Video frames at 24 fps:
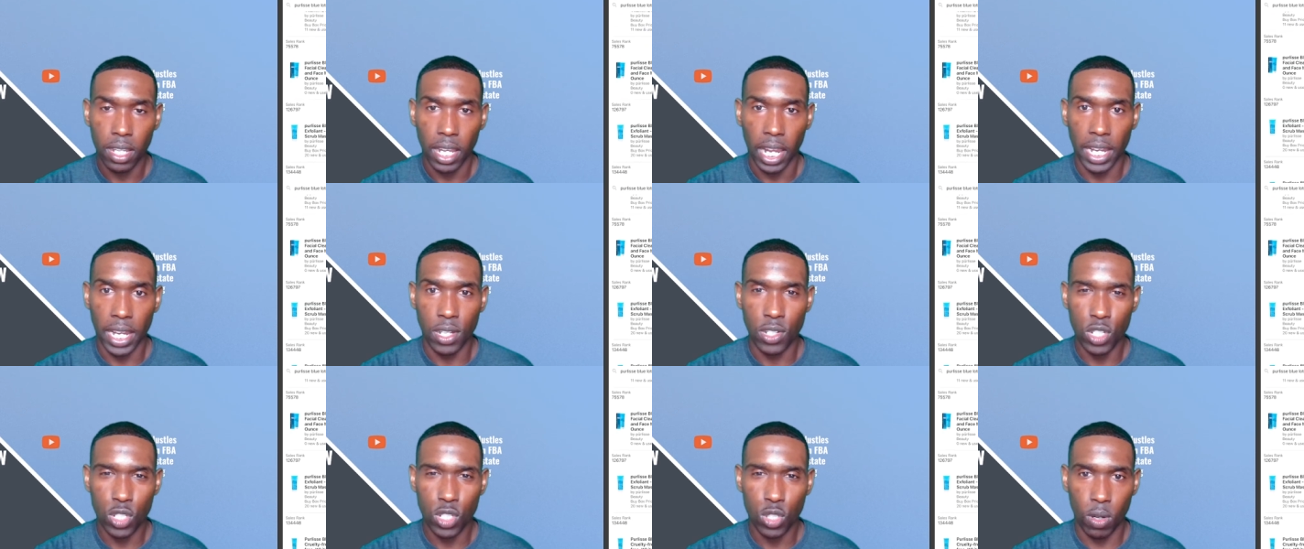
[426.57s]
and
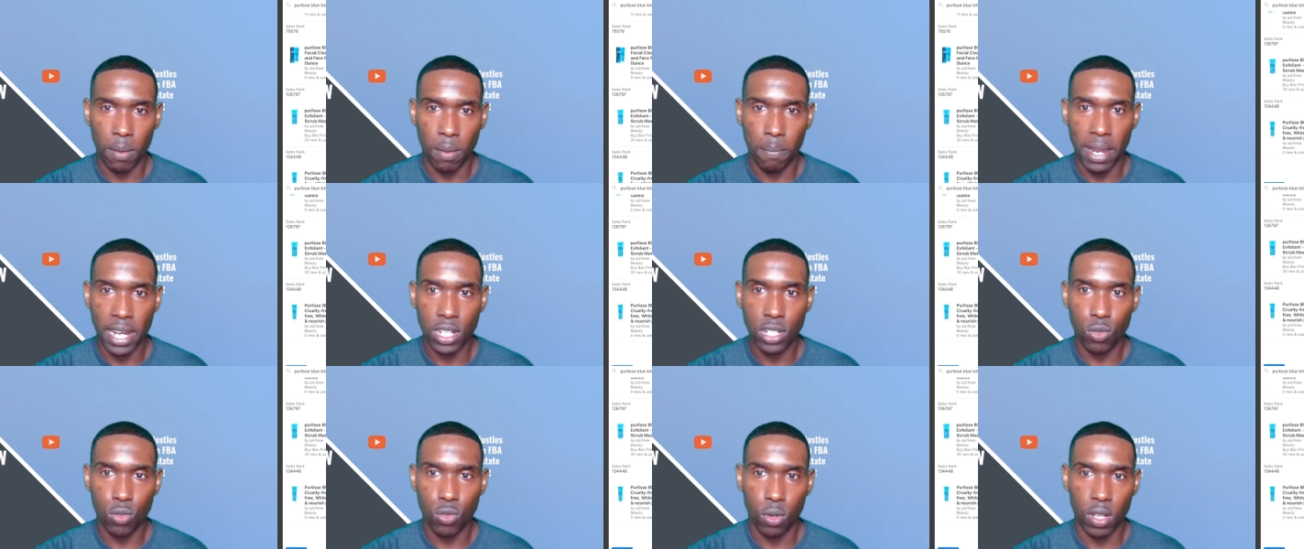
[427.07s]
you just want to
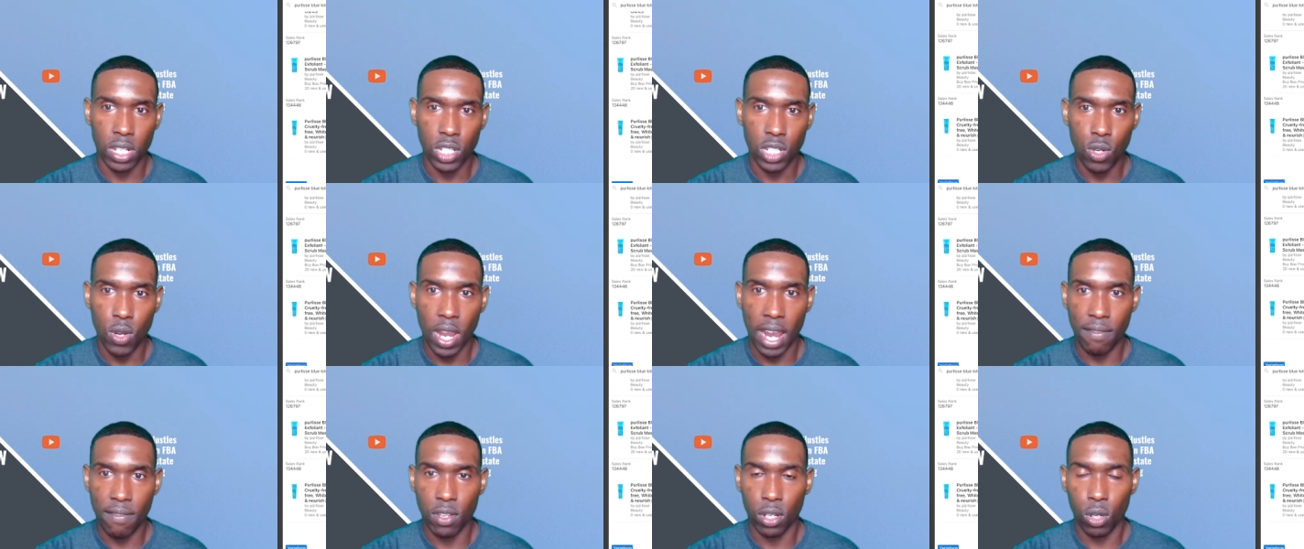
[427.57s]
make sure that
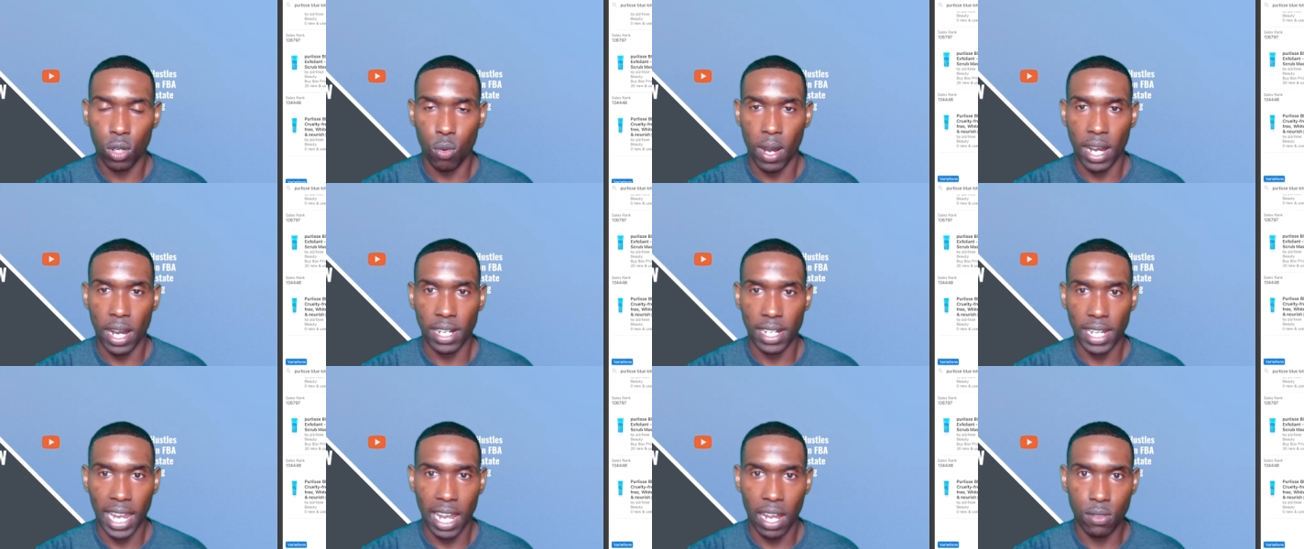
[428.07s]
you have the
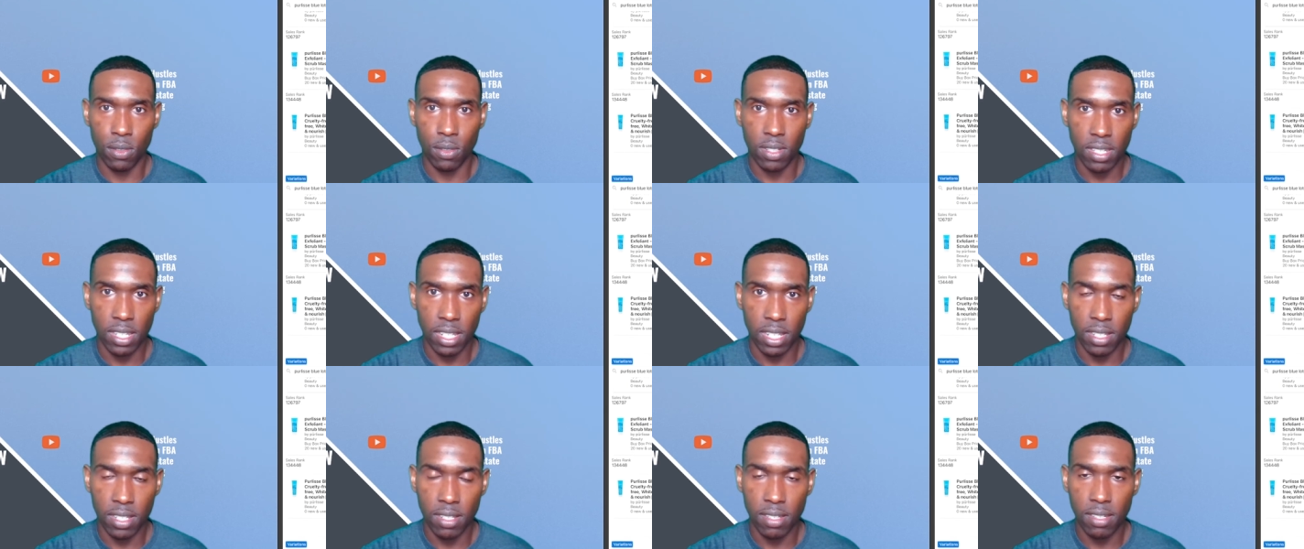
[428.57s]
correct
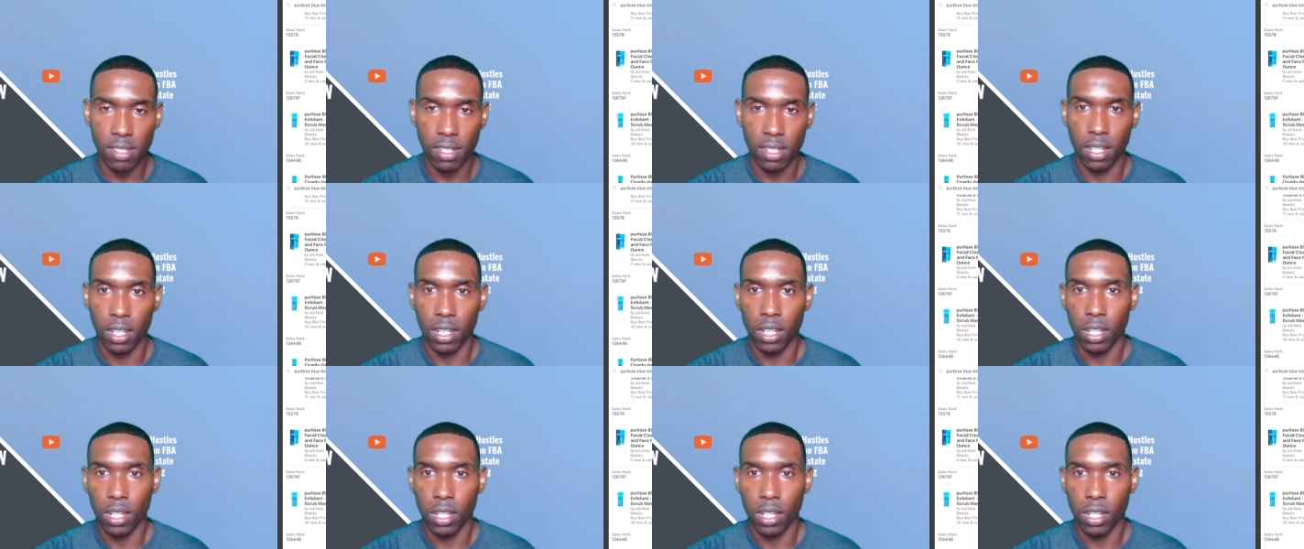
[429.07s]
ounces,